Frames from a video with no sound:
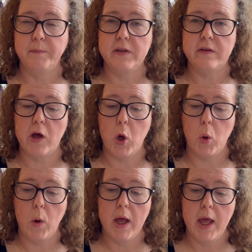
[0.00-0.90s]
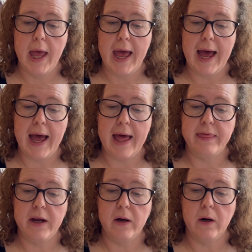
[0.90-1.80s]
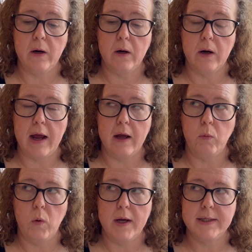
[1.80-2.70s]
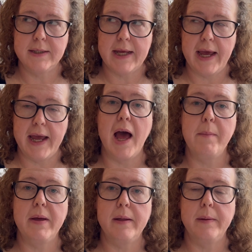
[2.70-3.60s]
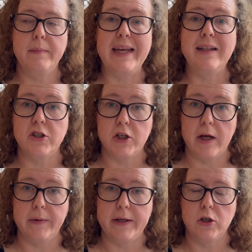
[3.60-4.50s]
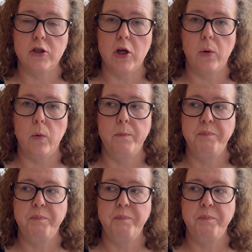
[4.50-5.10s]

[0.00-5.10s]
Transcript: So there I'm an English style knitter, so